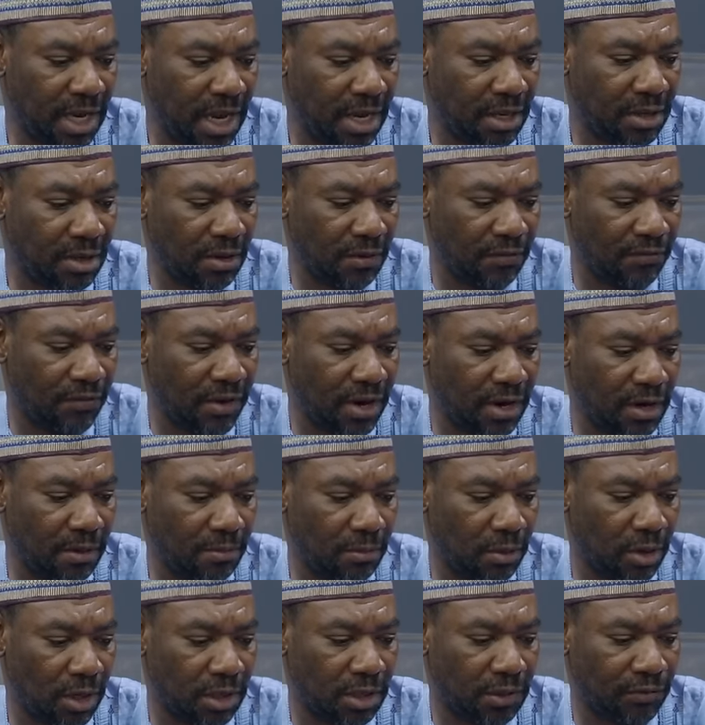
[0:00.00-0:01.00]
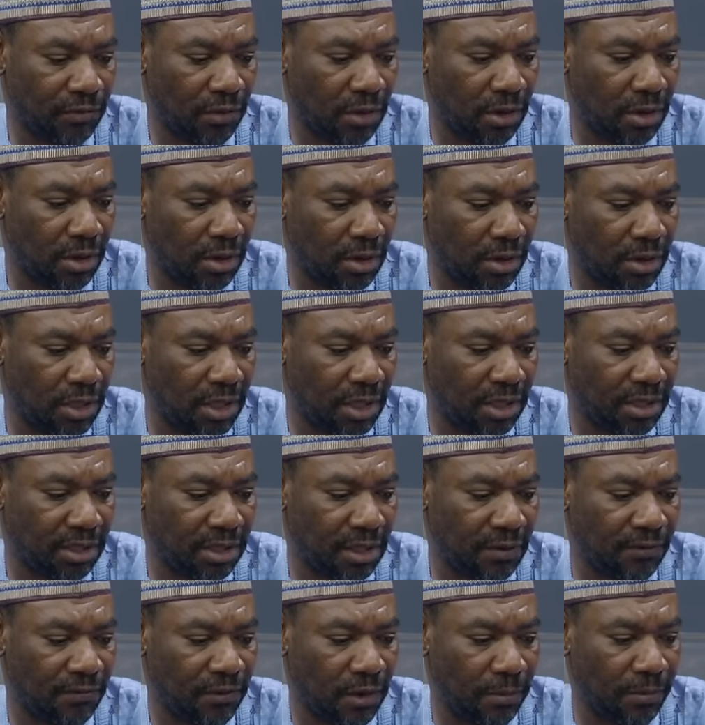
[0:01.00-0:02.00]
Thank you very much for
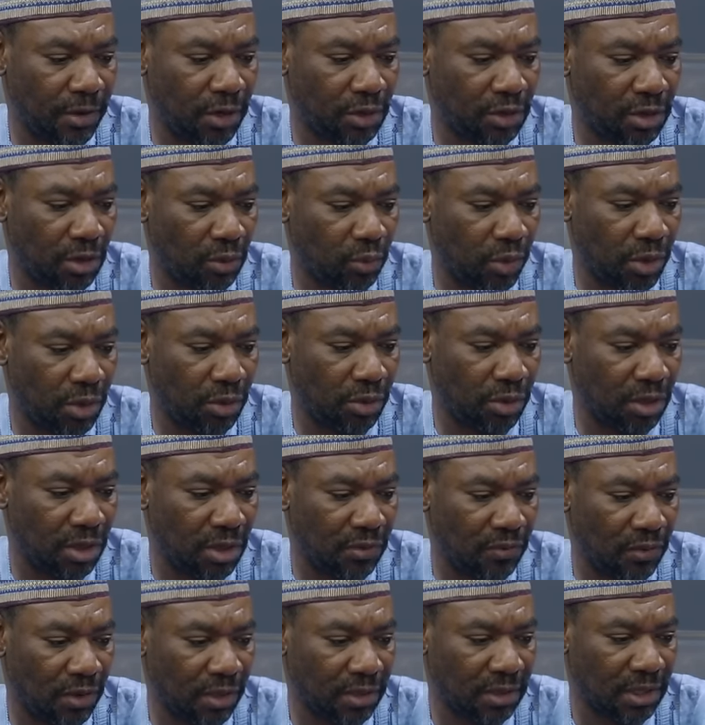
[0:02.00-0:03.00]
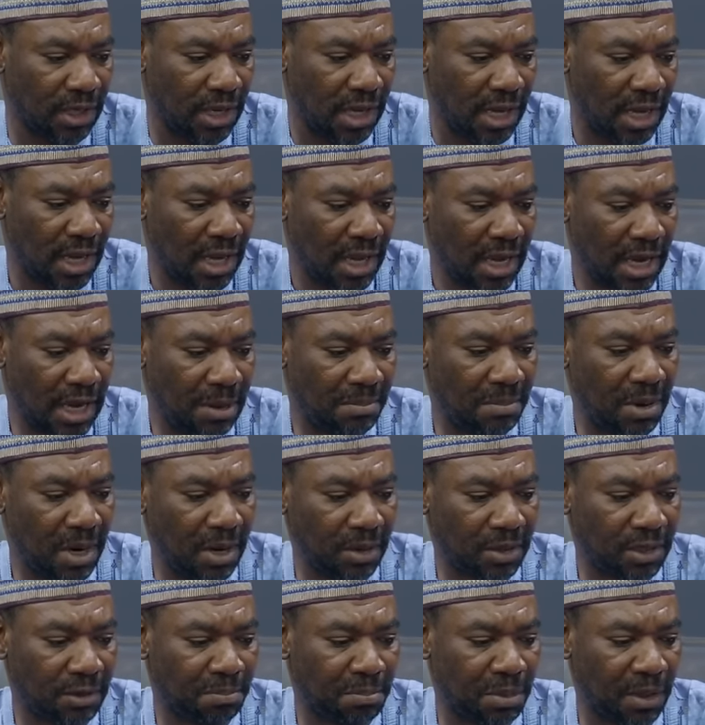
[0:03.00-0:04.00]
this information where you give us
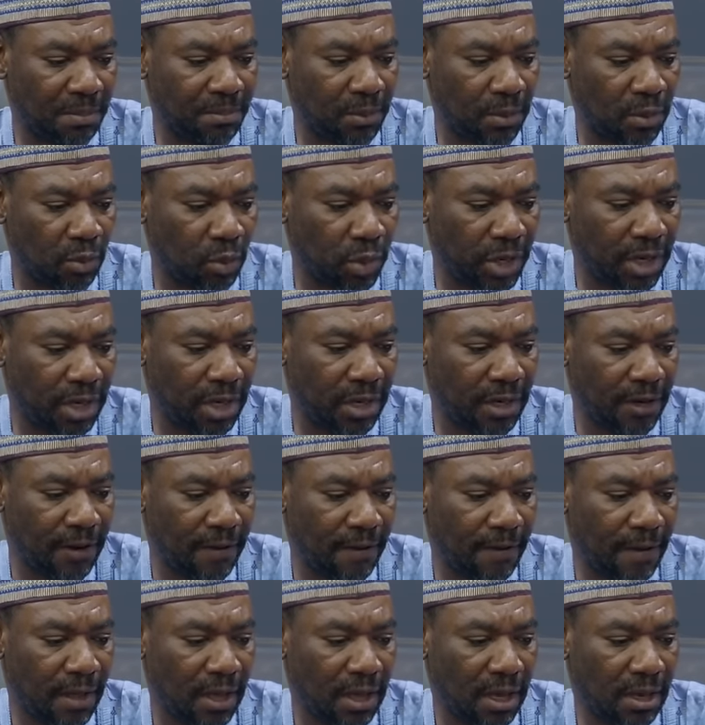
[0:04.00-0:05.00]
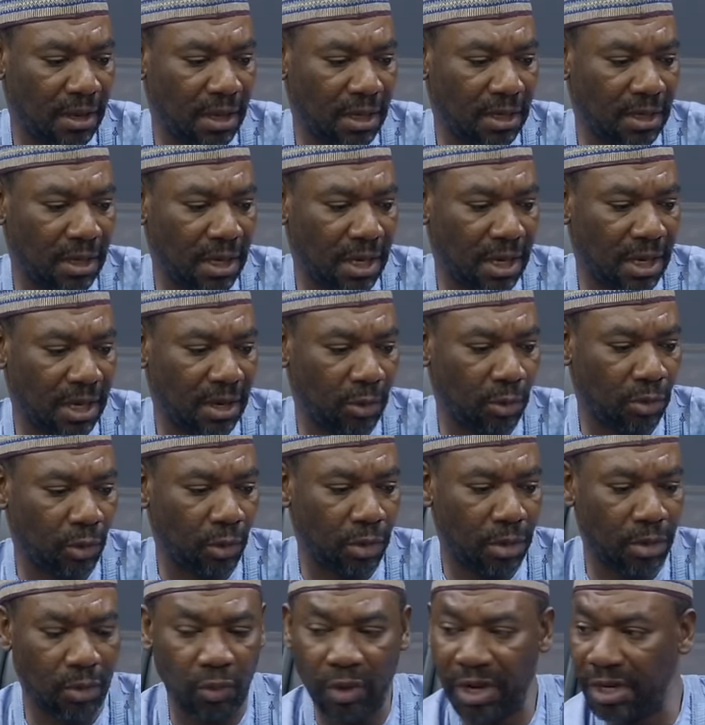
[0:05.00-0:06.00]
about people where
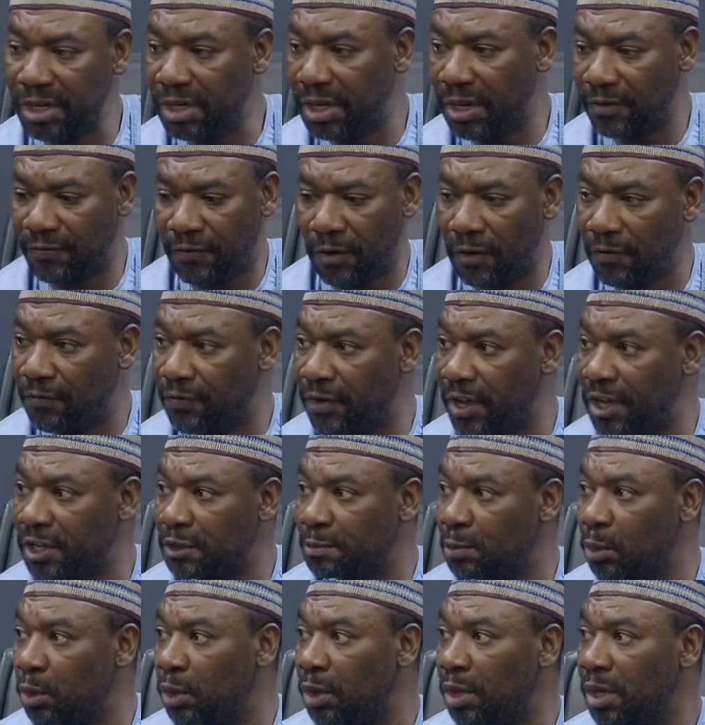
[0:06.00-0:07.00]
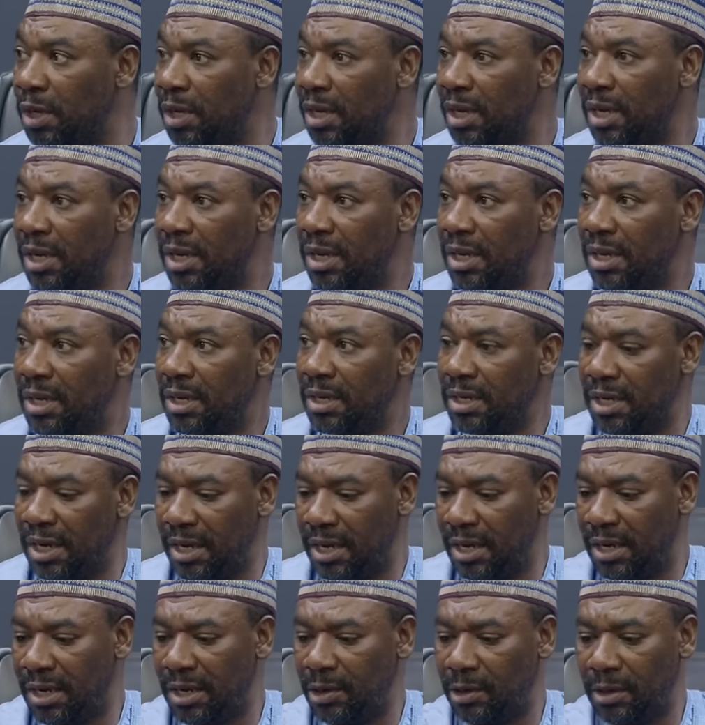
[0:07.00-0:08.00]
they for Facebook.
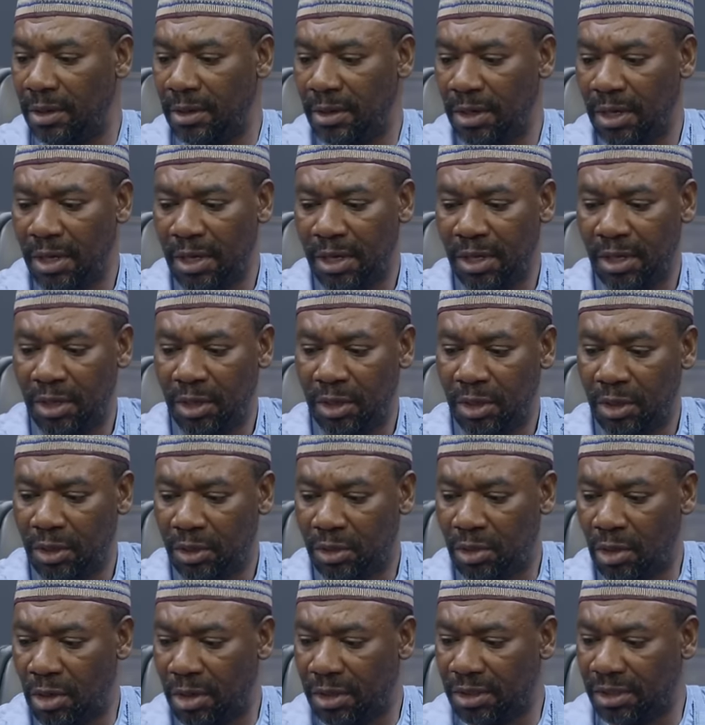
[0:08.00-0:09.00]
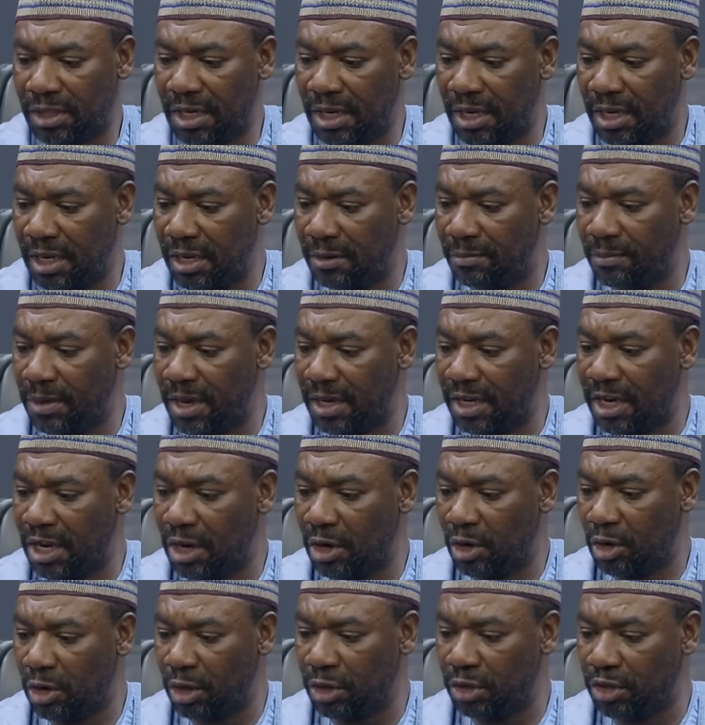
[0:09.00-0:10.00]
They talk, say, make
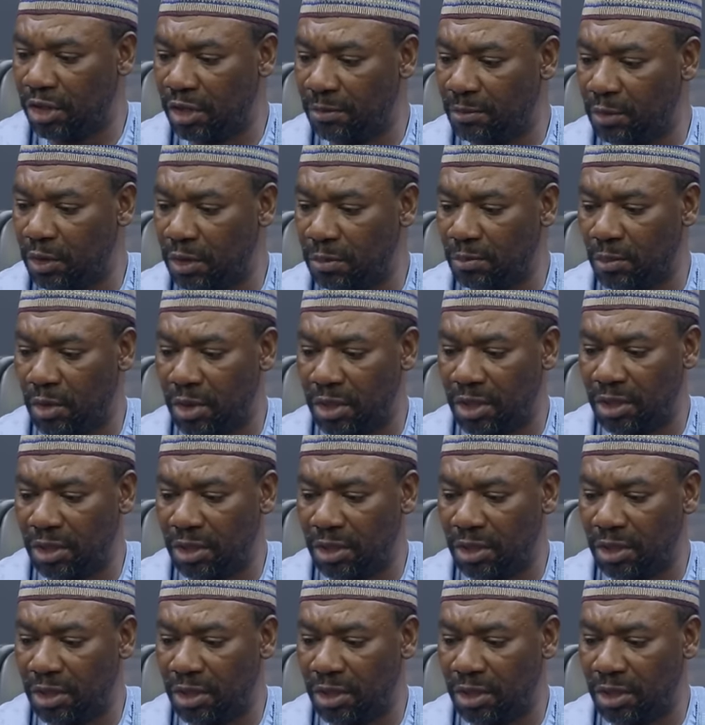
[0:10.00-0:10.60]
them contribute